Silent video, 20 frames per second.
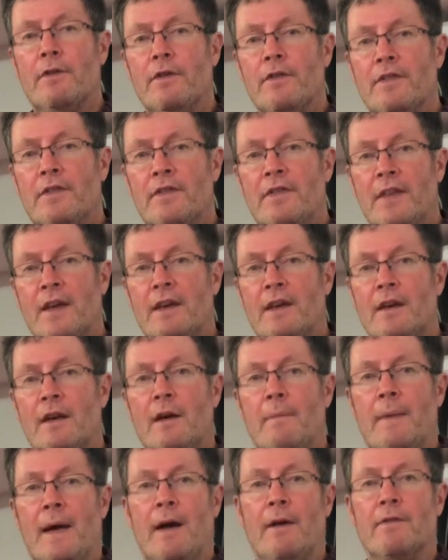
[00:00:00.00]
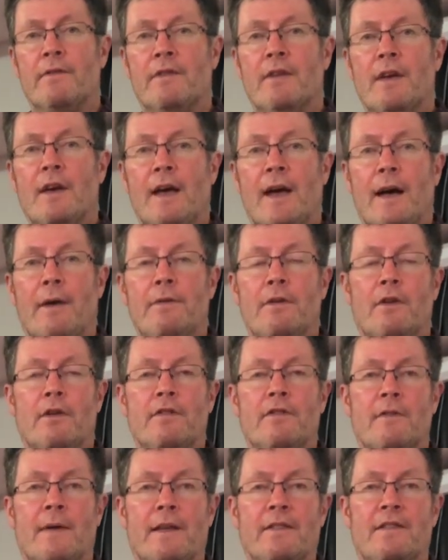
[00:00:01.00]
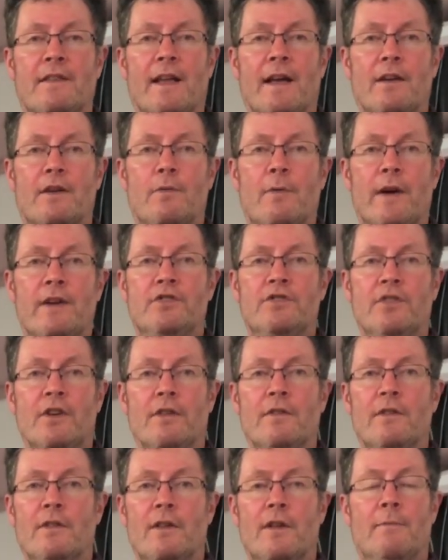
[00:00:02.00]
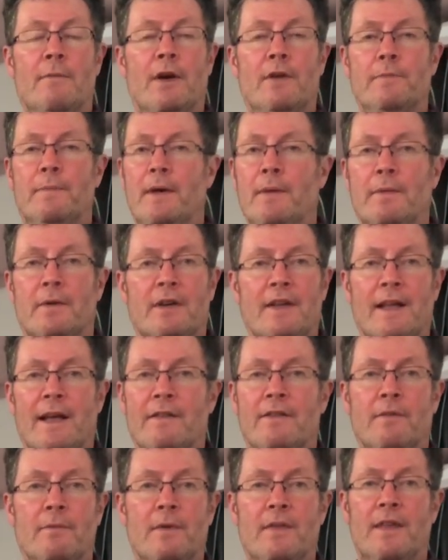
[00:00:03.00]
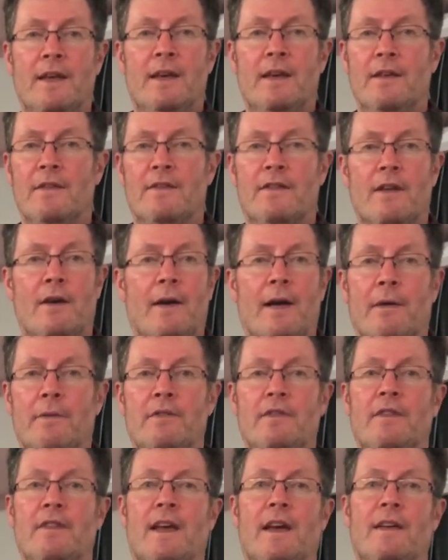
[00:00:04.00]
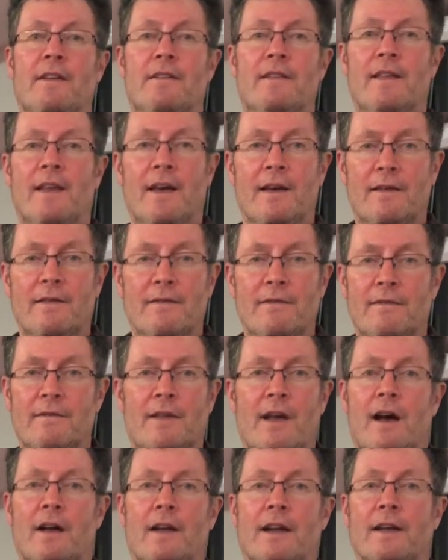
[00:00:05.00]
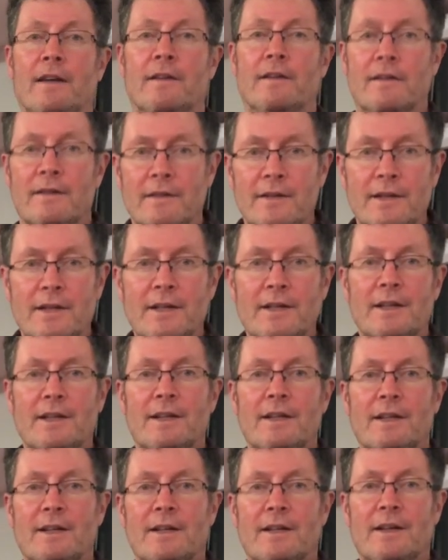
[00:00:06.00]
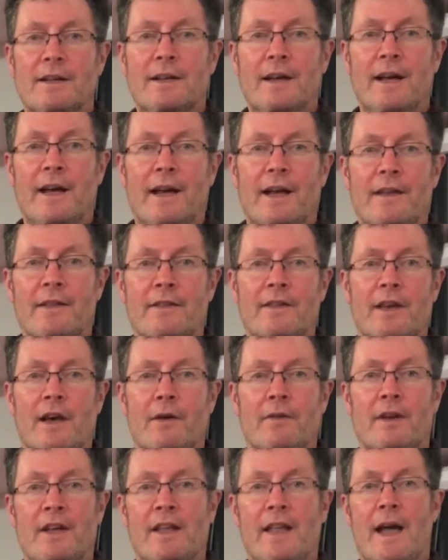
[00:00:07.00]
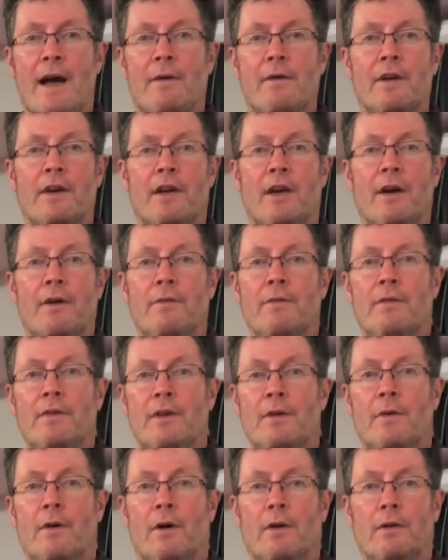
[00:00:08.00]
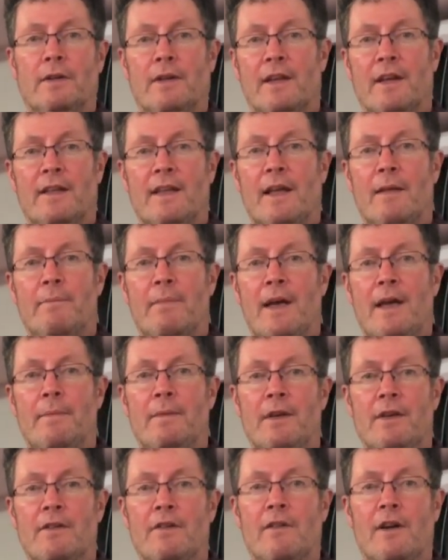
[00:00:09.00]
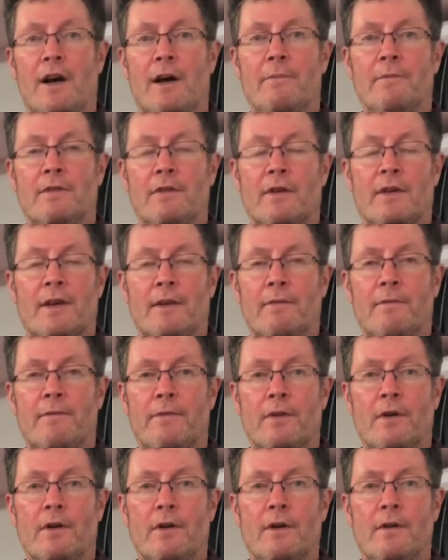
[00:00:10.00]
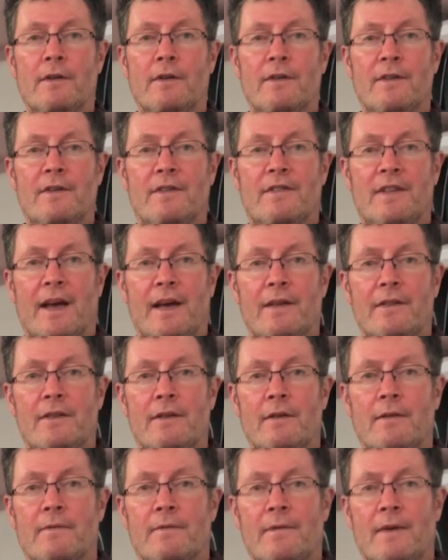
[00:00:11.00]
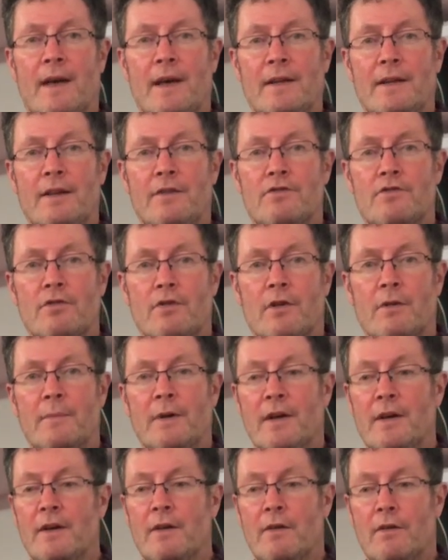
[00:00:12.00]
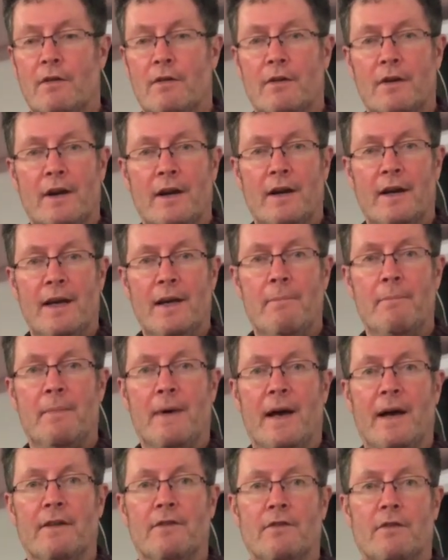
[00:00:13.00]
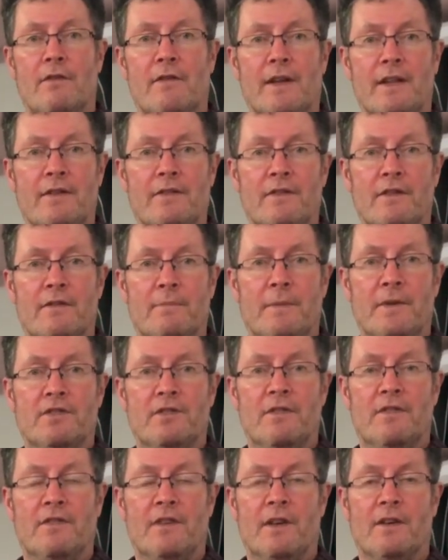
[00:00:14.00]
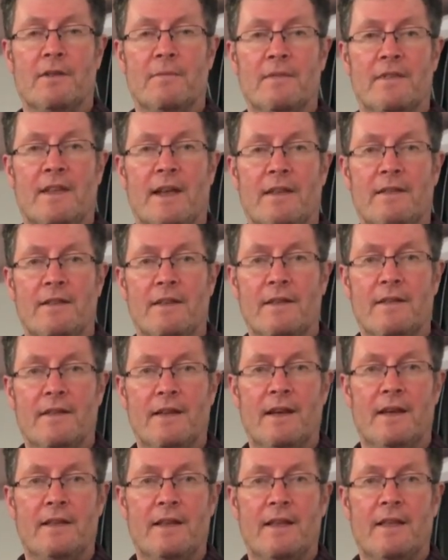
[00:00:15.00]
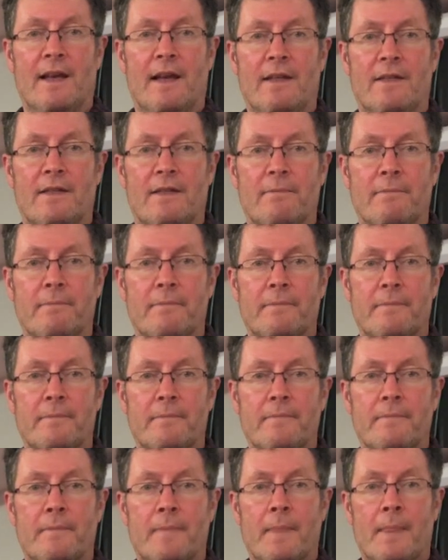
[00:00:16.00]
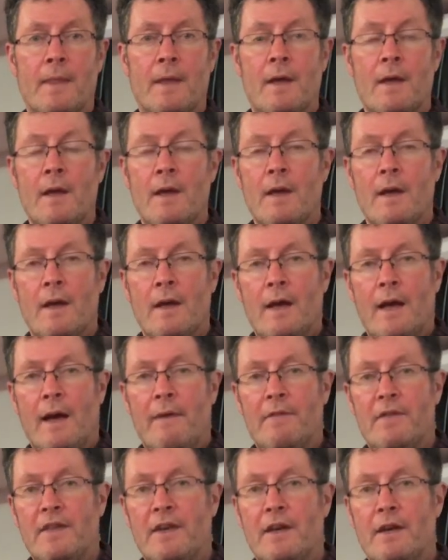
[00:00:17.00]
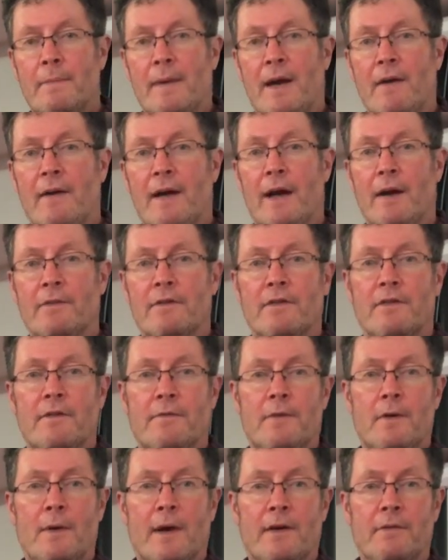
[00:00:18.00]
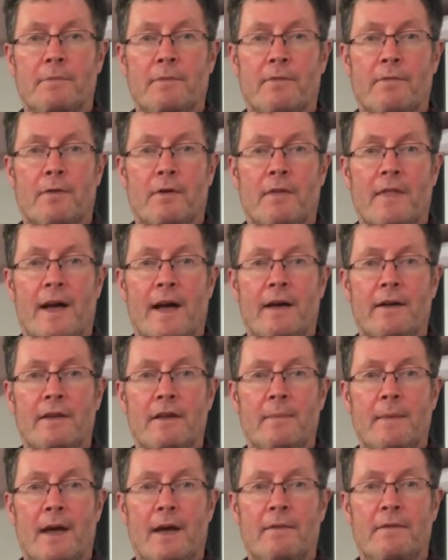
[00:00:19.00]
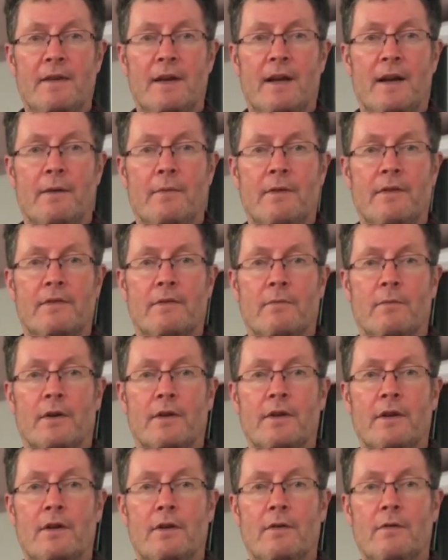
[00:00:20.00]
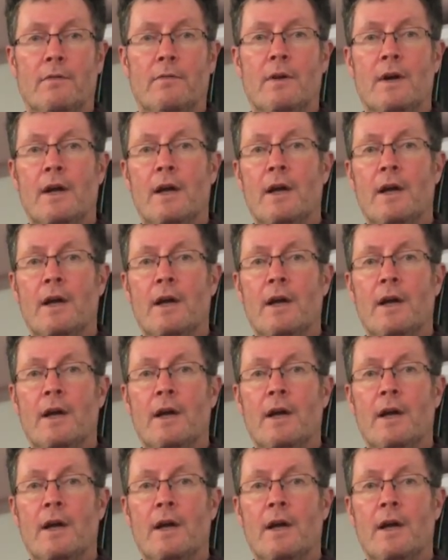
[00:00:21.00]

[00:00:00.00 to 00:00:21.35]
a good think about how you're going to answer that question that most people can answer with ease. So how was your day today, darling? And only an hour ago, you were holding a dead baby in your arms looking for signs of any trauma or impact or any suspicious circumstances in the death. Have a think about how just a few hours before that, you may have dealing with someone who